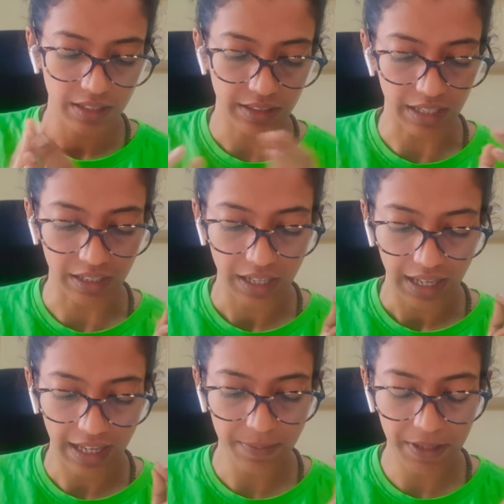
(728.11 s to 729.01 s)
Then
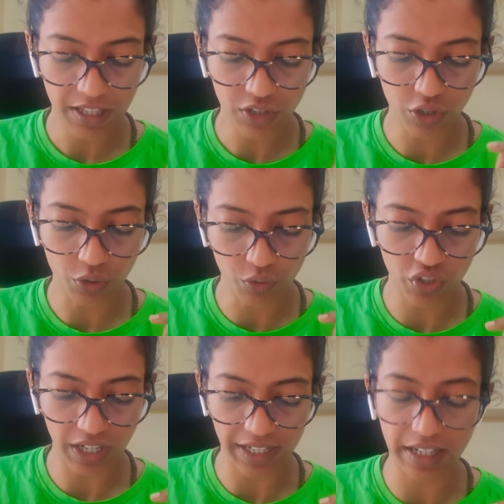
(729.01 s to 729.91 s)
expenses due to
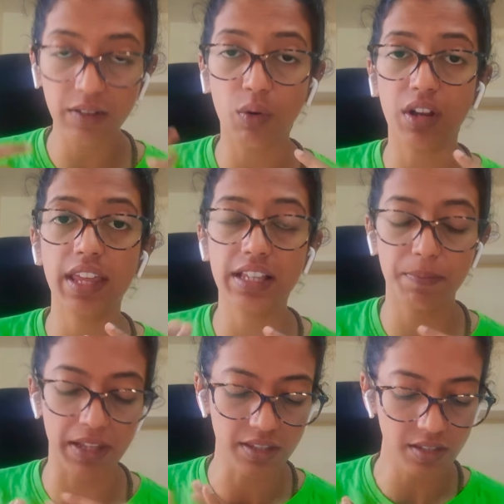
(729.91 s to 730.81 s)
GIT. What are the
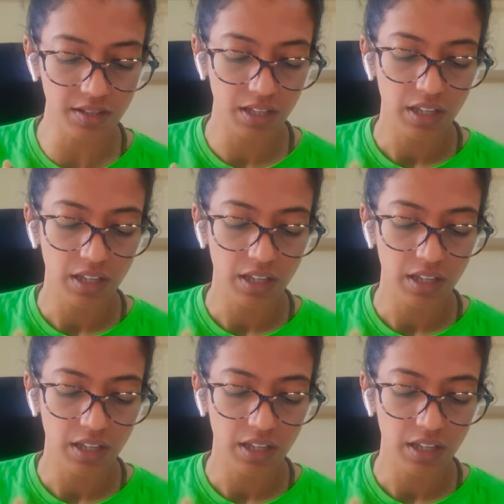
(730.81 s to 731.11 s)
expenses?